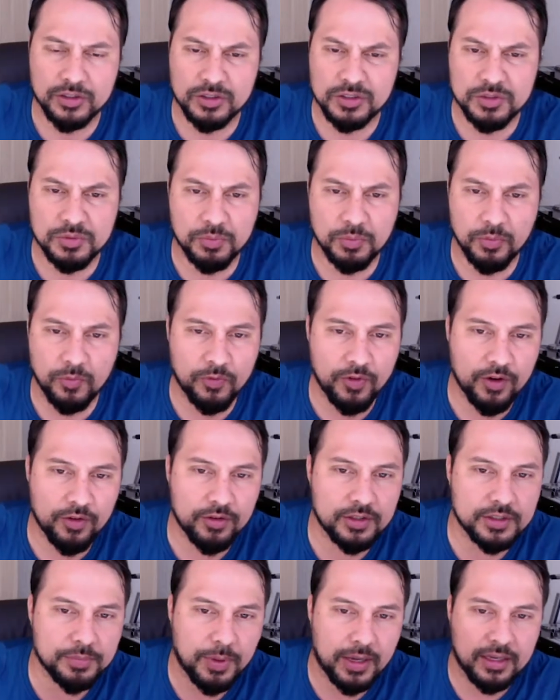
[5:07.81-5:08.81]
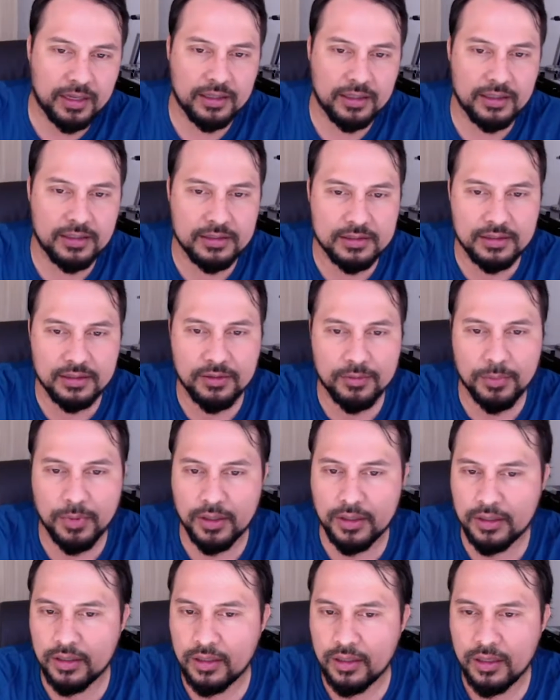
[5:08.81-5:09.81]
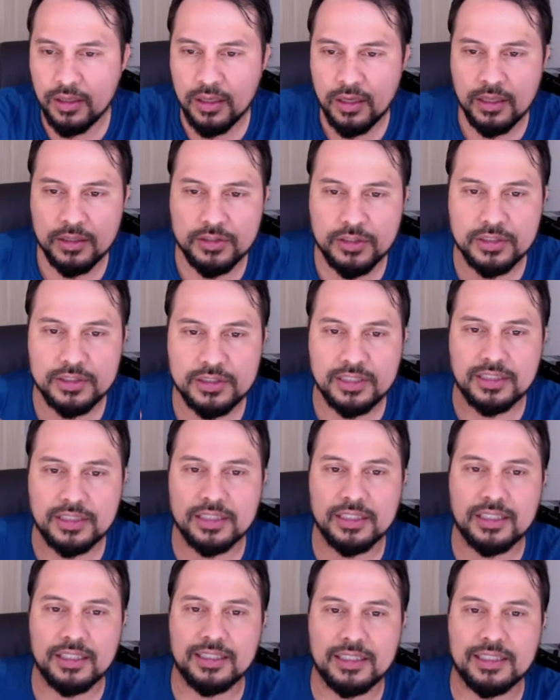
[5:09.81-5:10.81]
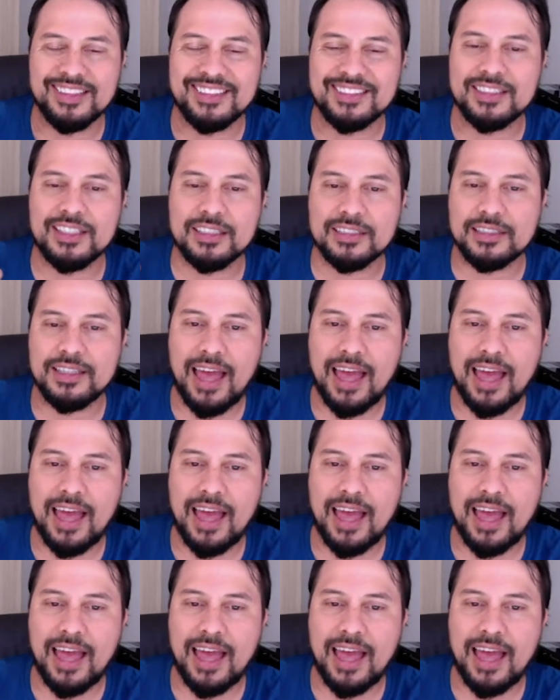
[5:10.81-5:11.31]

It's very speculative, but just to just to